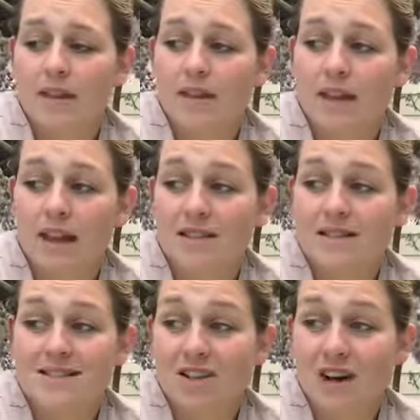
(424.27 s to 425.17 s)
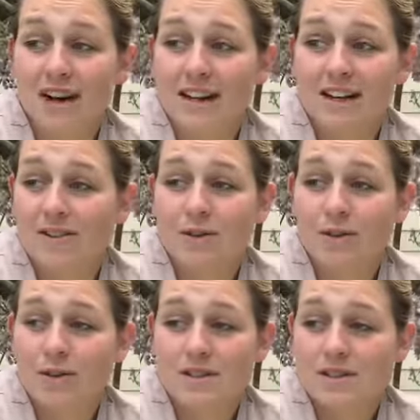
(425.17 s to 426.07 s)
things die. Of
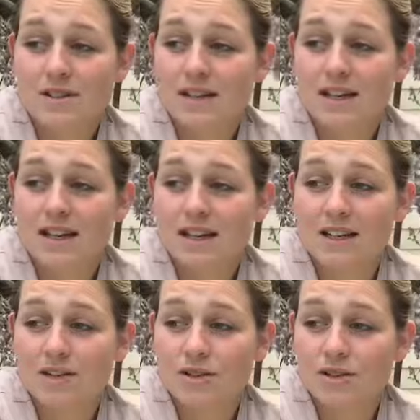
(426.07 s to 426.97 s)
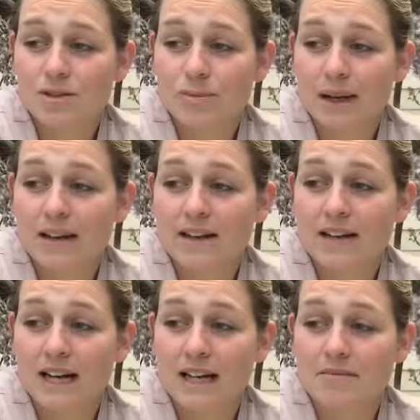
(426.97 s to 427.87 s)
course you do, but
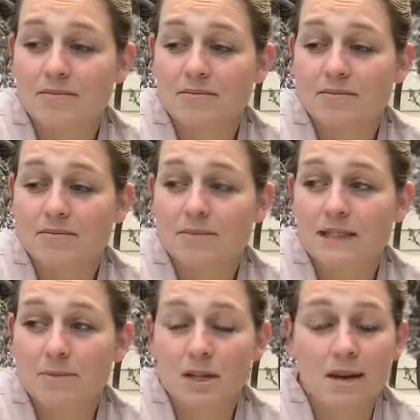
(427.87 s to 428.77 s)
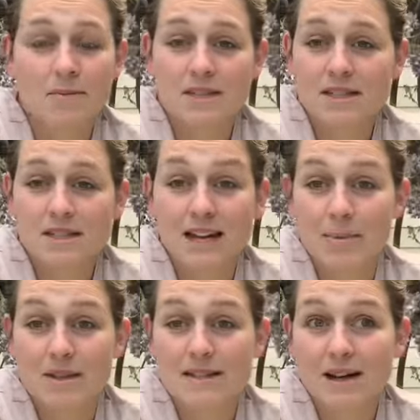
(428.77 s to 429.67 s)
sometimes it just
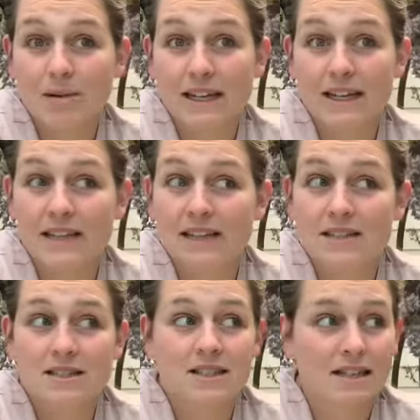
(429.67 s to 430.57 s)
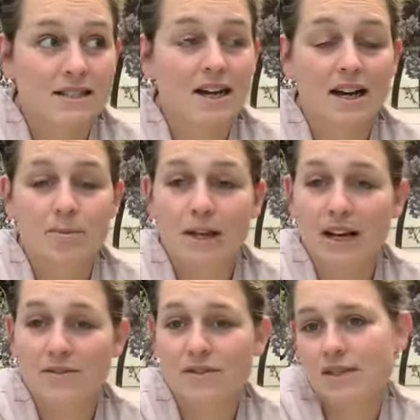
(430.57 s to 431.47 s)
happens that way and it's hard, but you
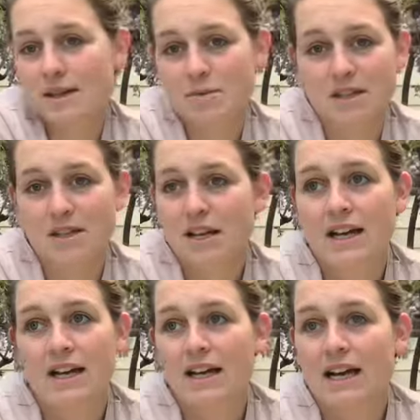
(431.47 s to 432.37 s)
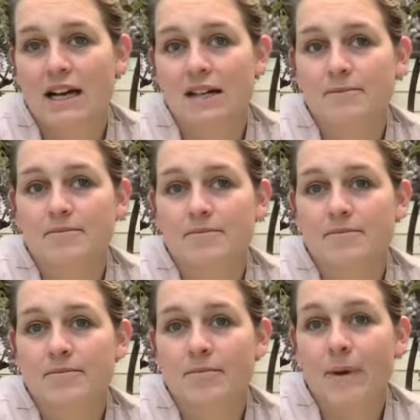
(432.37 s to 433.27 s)
have to accept it.
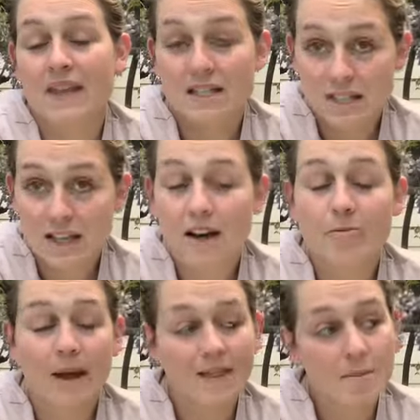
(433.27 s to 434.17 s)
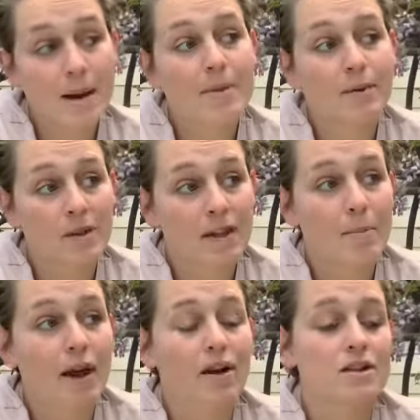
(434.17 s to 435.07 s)
But this year I've penned them up, they're with their
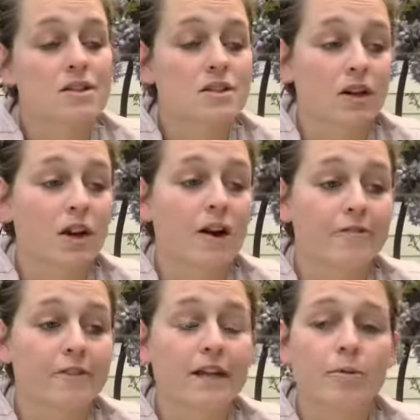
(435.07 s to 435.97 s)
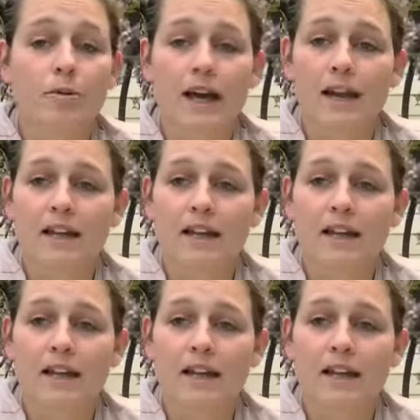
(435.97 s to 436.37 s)
parents, so hopefully we'll get